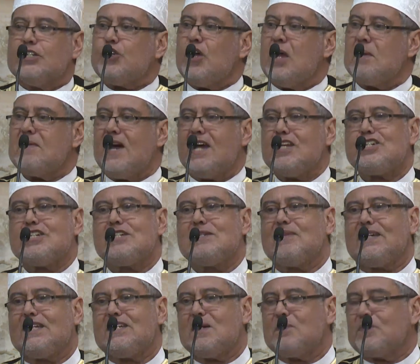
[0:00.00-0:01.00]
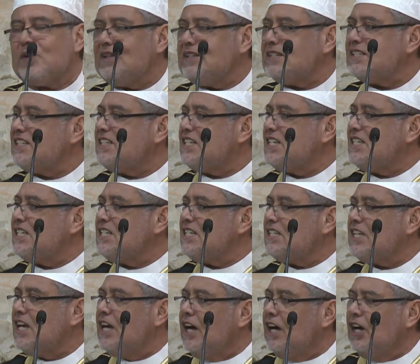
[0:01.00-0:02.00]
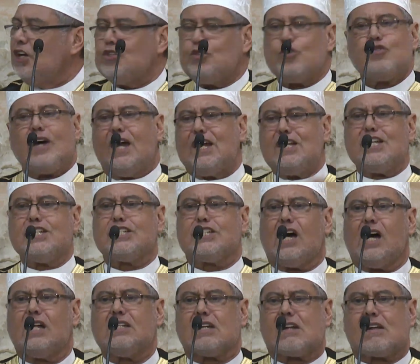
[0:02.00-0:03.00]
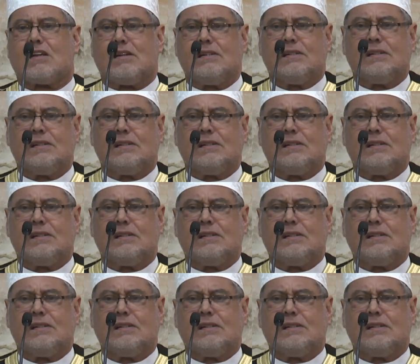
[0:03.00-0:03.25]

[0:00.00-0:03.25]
So imagine, my dear brothers and sisters, tonight is Qadr,